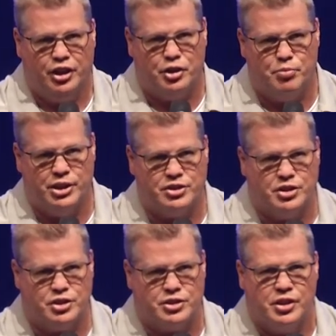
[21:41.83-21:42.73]
The
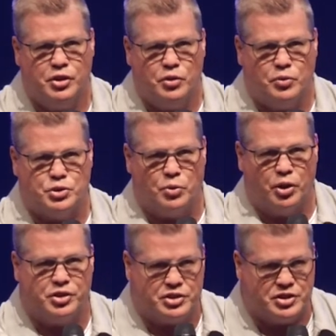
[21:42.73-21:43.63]
business was
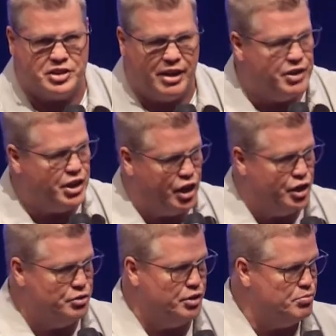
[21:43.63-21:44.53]
worth
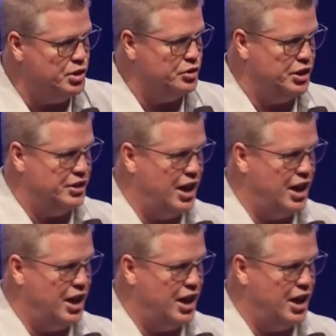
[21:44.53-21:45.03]
$700 million.